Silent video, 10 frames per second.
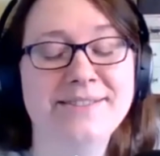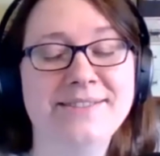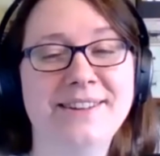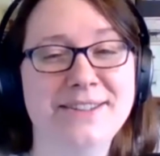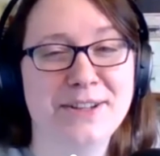
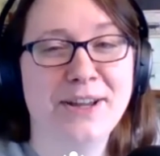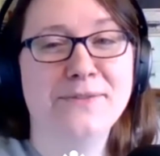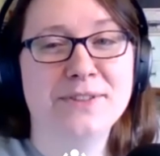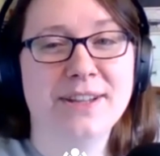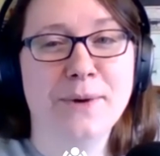I still have
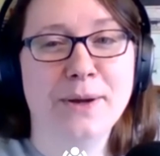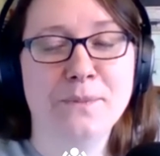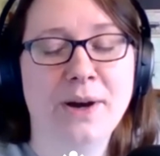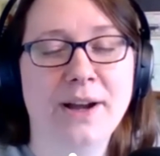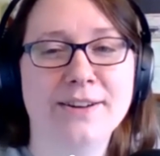to say
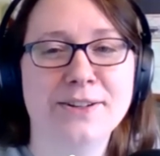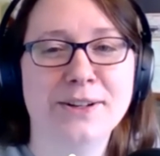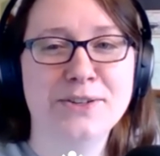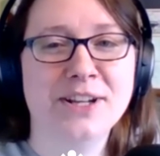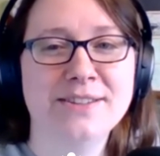my article on
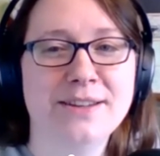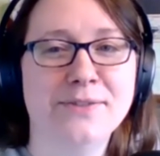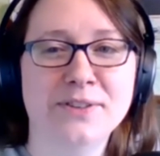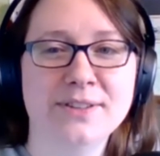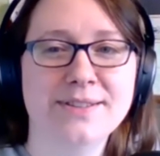Jane
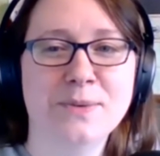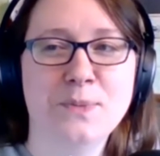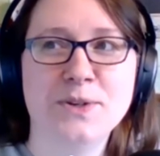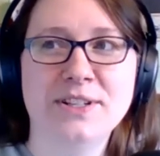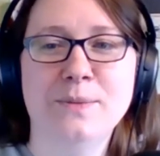Stevens is still
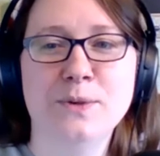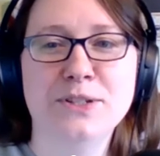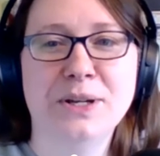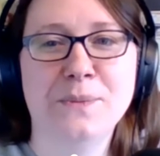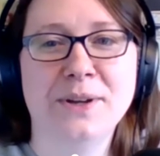
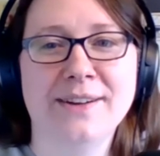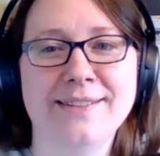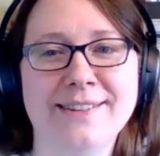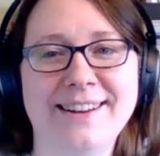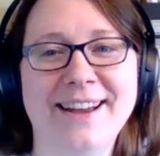pretty up there.
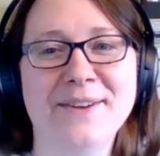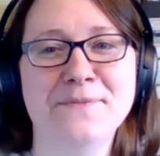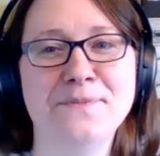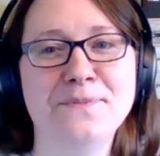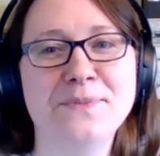
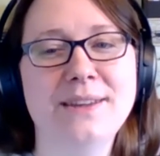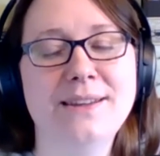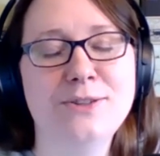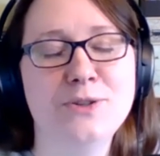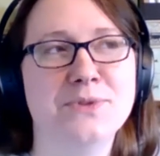
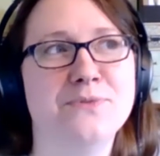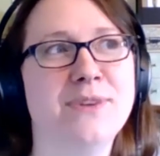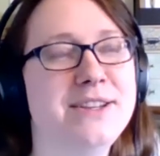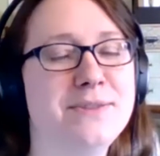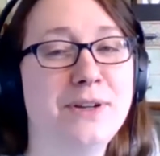She was a
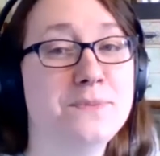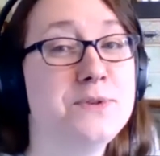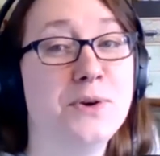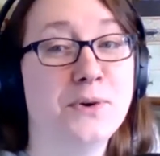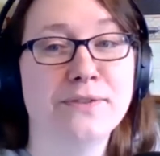relatively
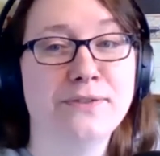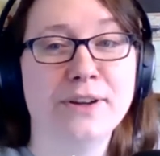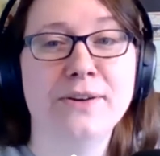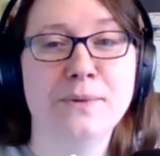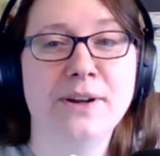obscure
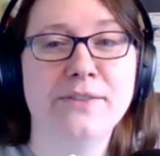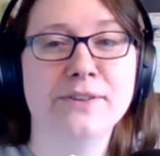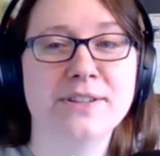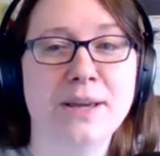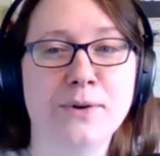figure when I
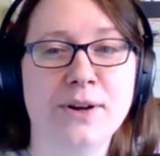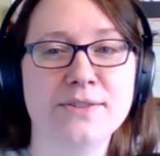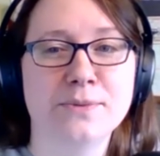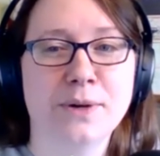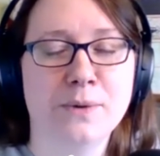first came across
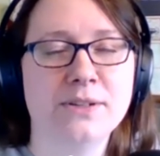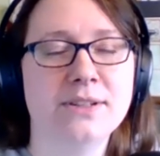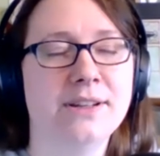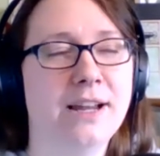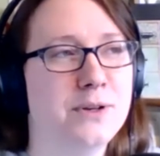her when I worked in
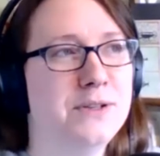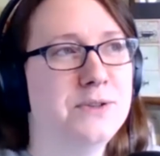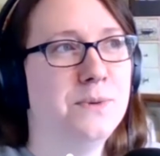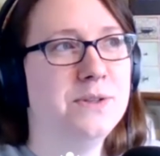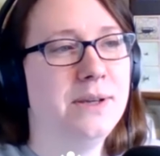the Natural
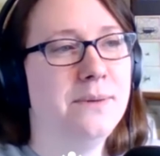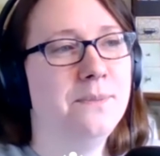History Museum.